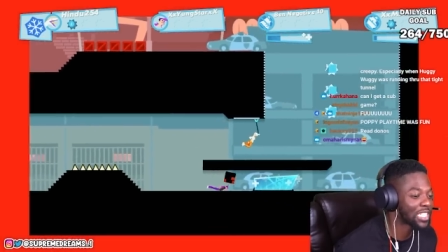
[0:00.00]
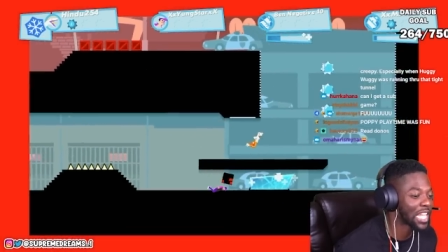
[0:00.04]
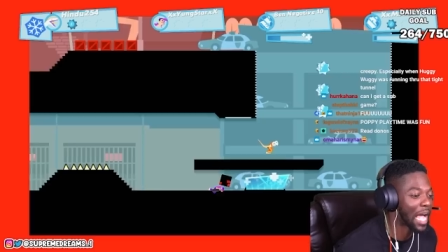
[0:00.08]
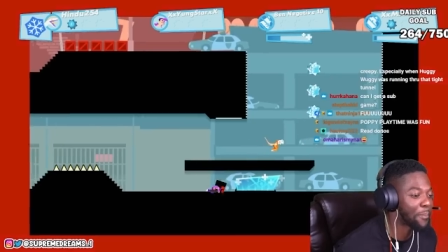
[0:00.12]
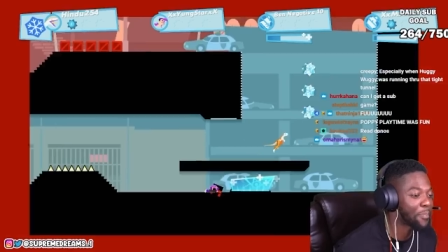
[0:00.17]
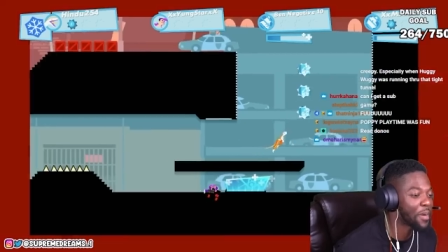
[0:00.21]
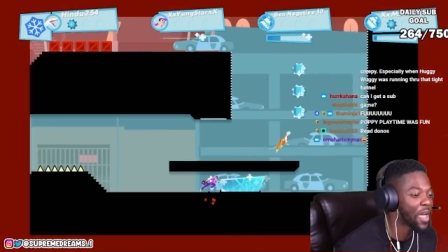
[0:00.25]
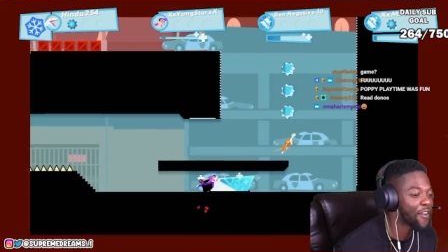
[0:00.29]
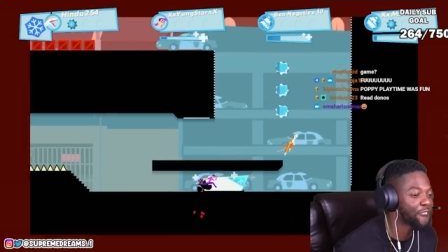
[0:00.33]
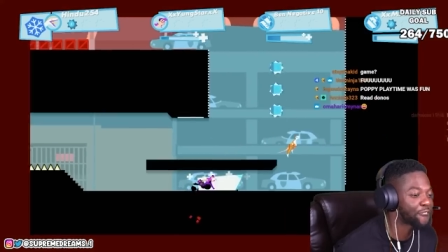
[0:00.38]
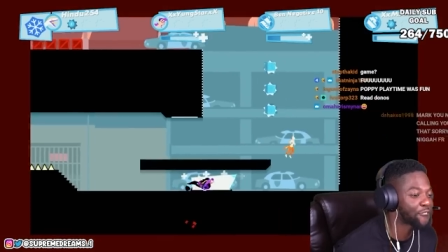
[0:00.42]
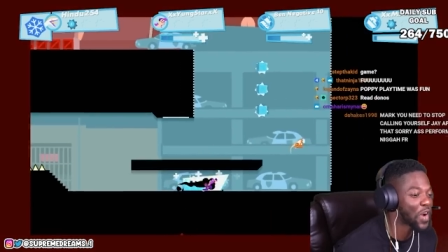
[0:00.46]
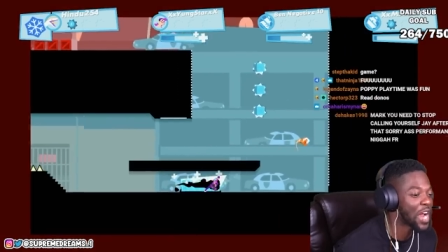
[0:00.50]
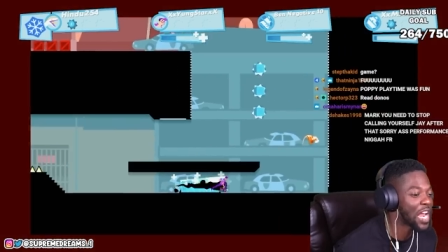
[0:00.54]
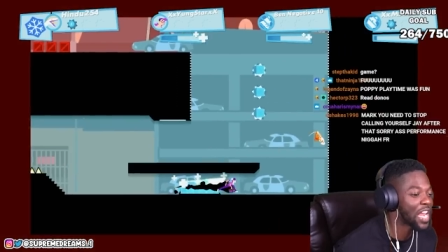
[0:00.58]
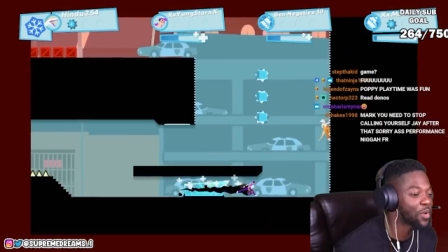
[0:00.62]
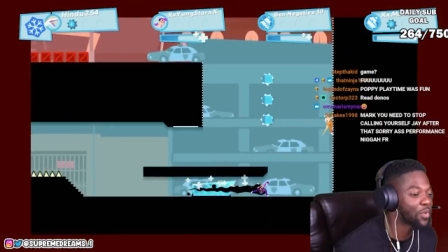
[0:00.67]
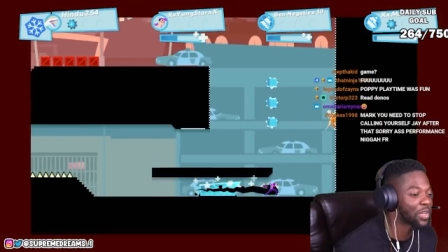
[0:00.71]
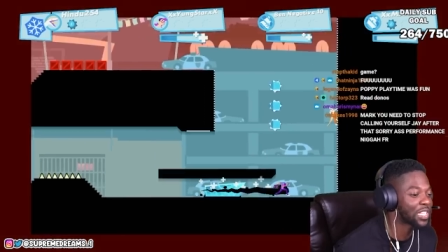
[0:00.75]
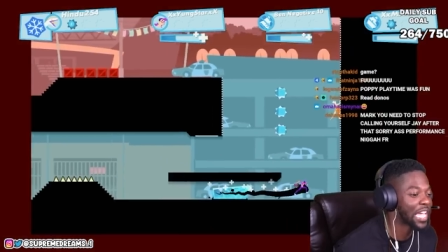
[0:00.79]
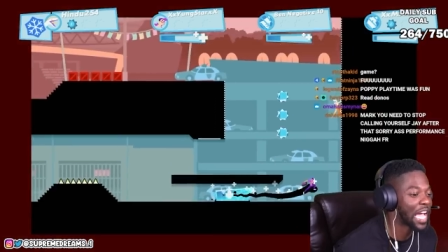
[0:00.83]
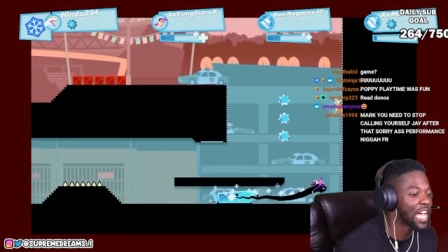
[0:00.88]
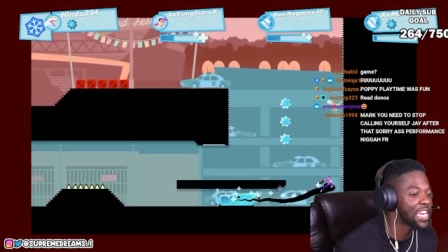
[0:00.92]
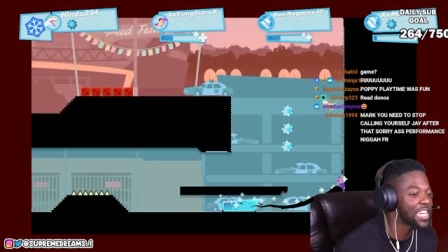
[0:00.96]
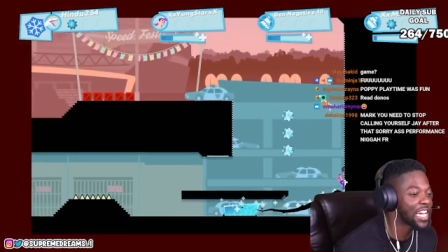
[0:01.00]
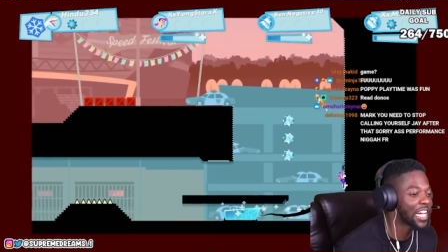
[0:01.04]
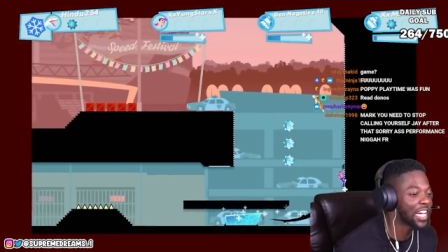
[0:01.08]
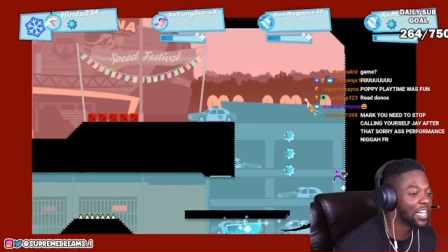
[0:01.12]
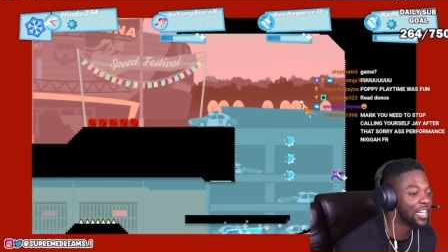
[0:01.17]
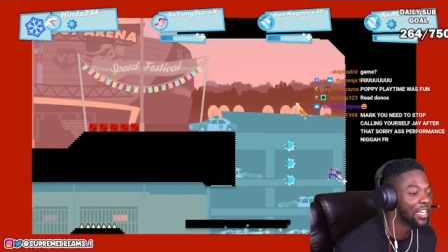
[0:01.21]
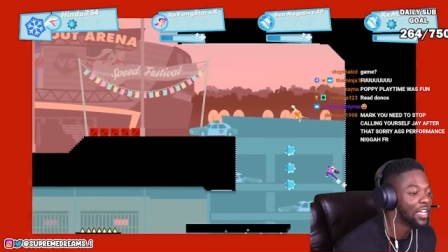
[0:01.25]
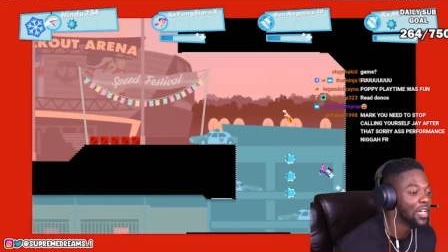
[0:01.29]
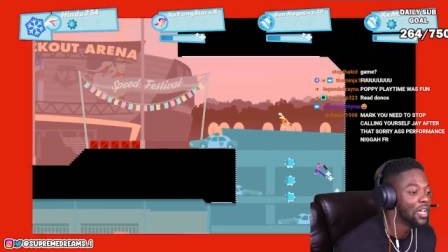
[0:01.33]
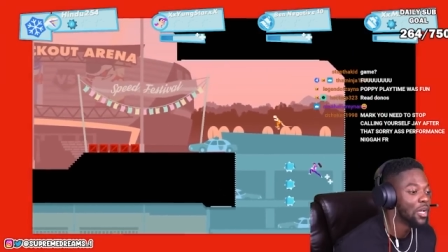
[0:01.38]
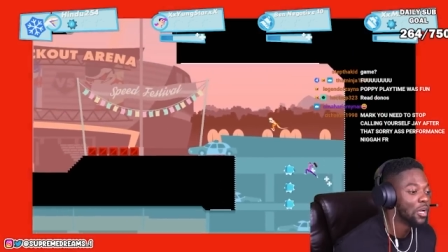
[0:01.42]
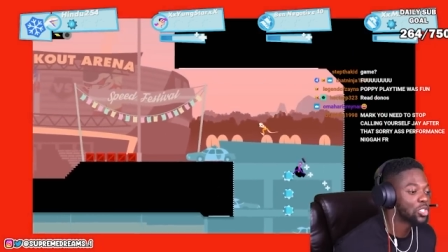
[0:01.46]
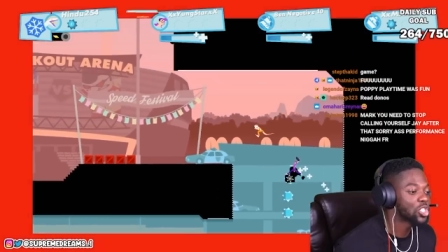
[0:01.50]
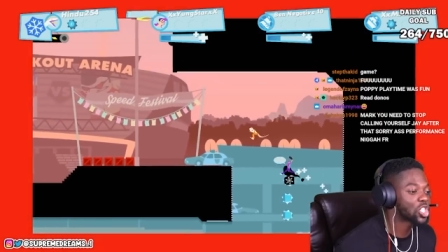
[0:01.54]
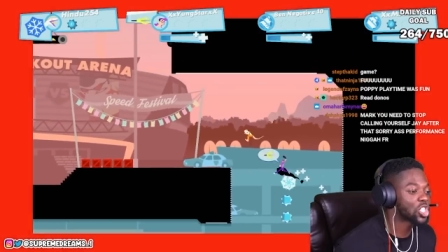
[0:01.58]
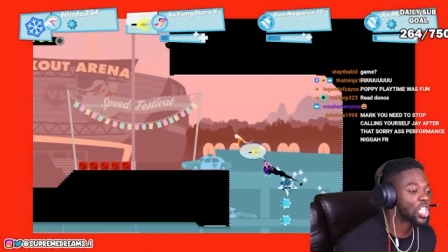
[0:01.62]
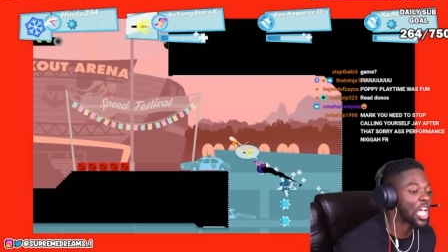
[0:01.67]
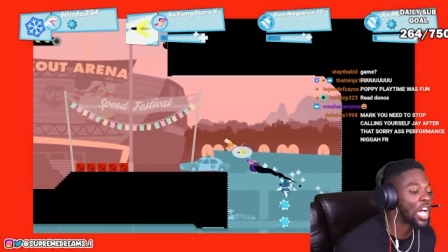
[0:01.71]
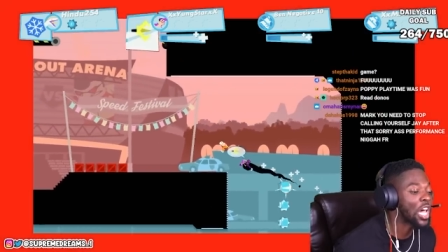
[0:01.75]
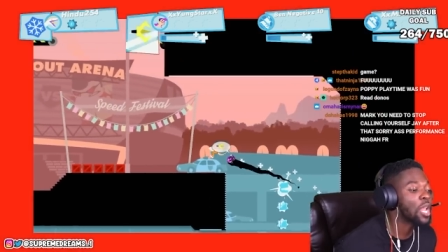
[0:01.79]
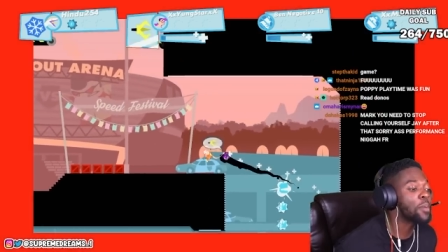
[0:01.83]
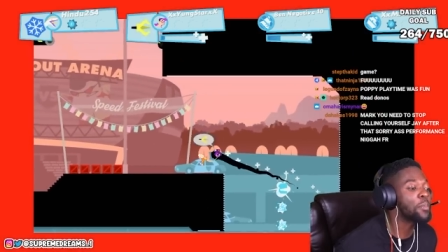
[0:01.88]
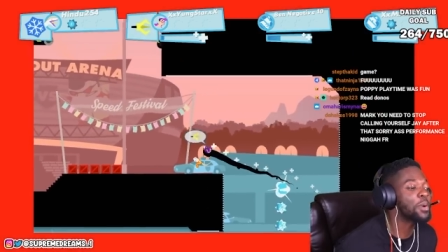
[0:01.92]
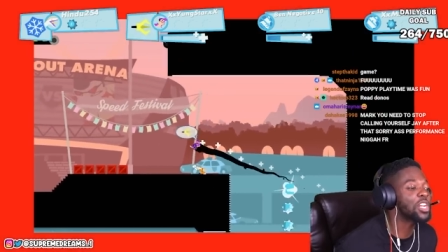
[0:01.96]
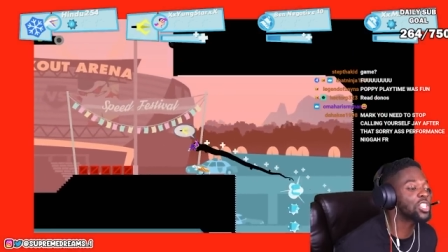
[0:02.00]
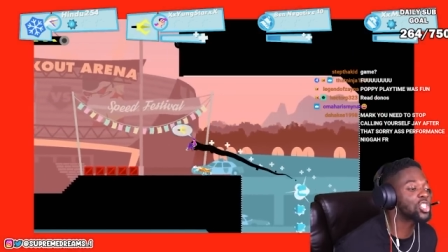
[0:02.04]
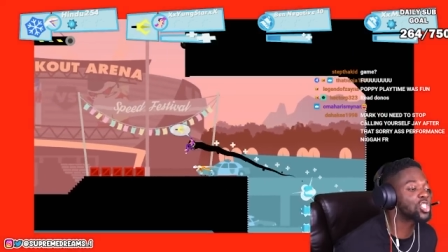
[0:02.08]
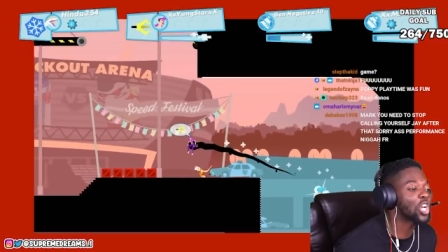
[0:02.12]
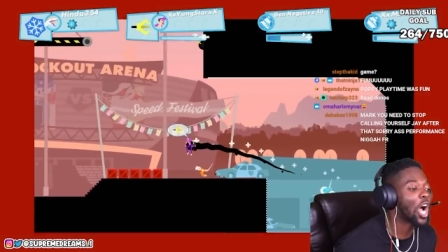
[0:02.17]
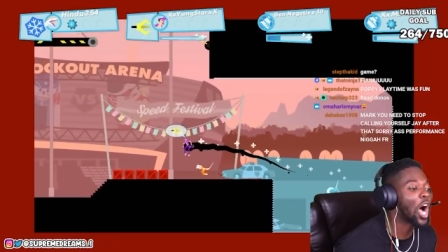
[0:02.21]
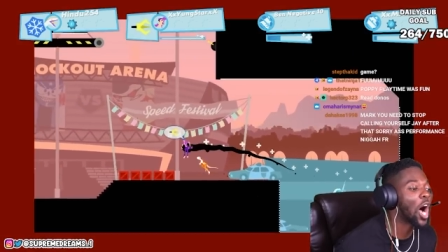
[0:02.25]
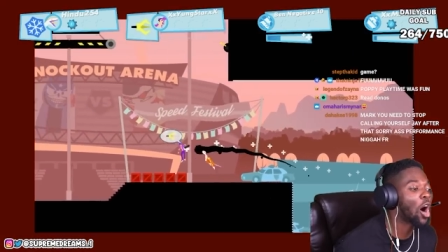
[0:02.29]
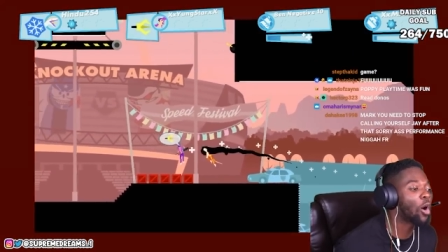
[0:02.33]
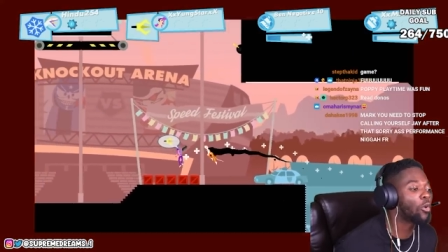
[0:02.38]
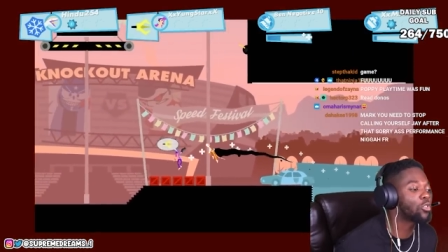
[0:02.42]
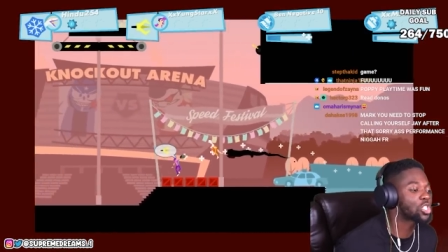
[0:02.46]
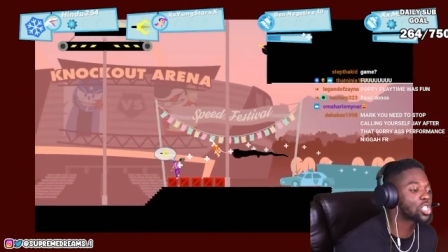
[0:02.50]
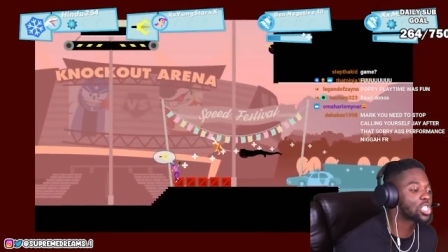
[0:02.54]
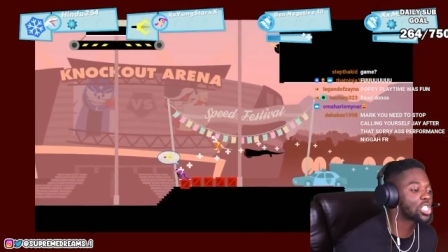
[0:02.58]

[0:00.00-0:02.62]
Stop being friendly with that nigga. Steal him his jaw.